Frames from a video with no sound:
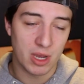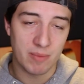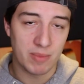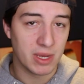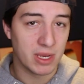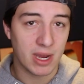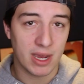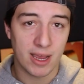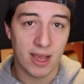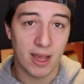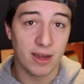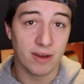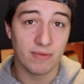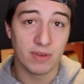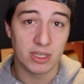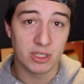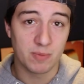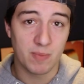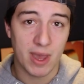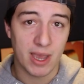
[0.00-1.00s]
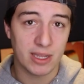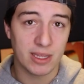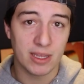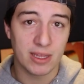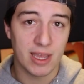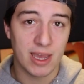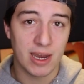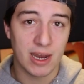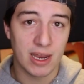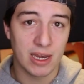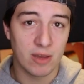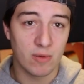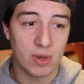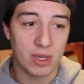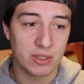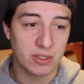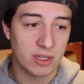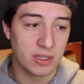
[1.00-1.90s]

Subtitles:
I mean, I kind of expected that anyways,